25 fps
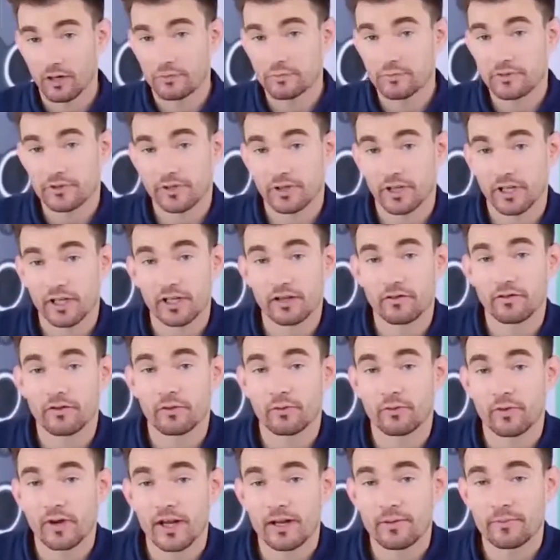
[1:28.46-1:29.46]
the home screen
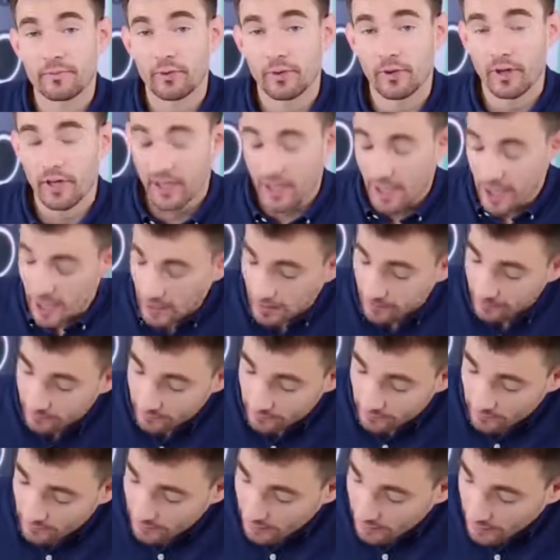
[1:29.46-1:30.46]
of the Rainpoint
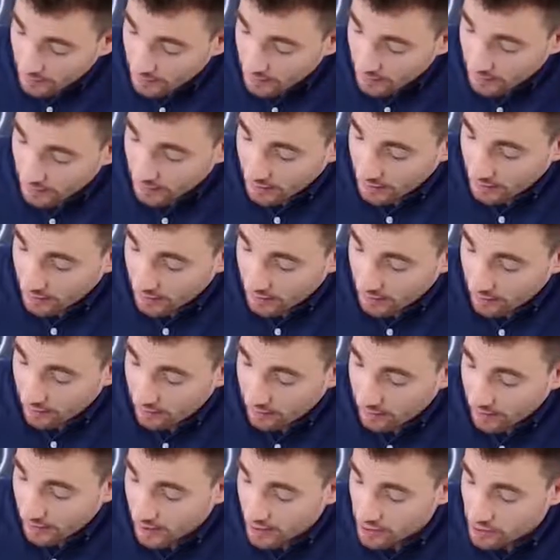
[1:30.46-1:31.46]
app,
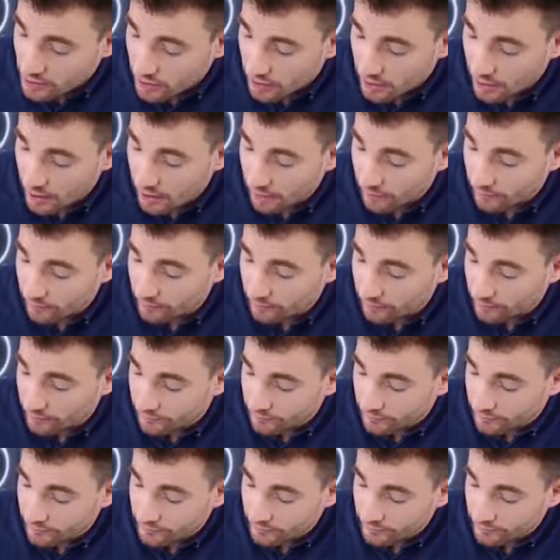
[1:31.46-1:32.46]
click Irrigation Hub.
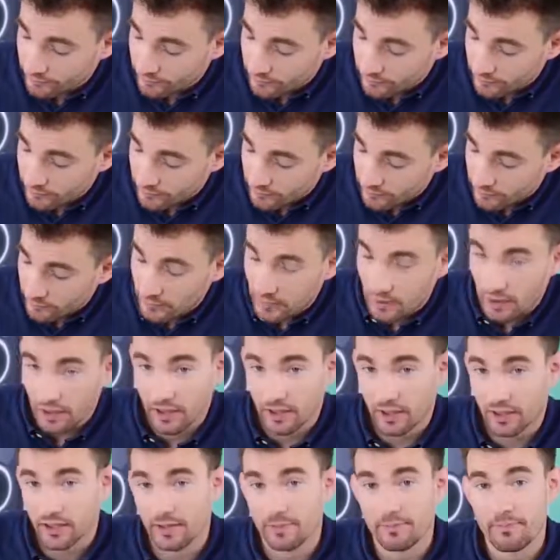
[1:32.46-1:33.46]

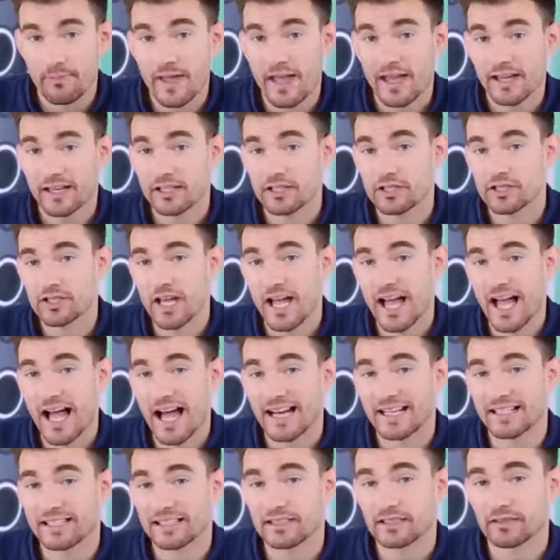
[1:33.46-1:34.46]
Click
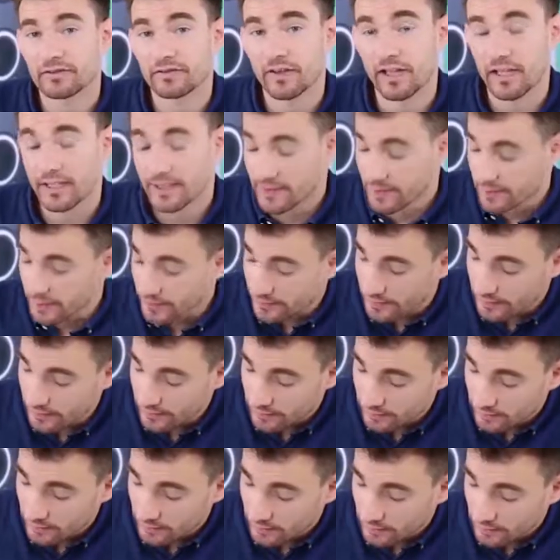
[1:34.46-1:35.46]
Manage Added
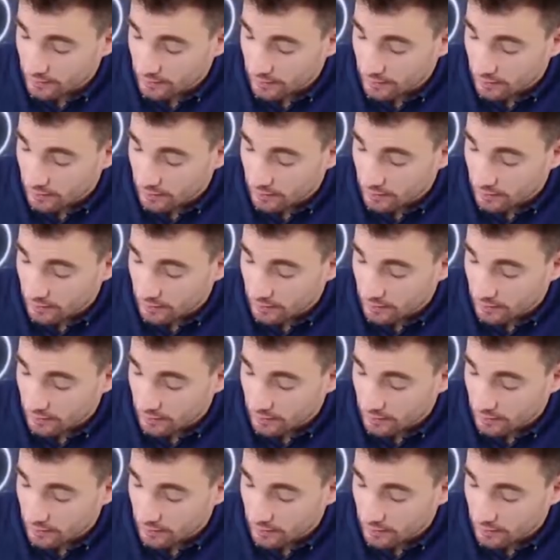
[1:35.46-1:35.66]
Devices.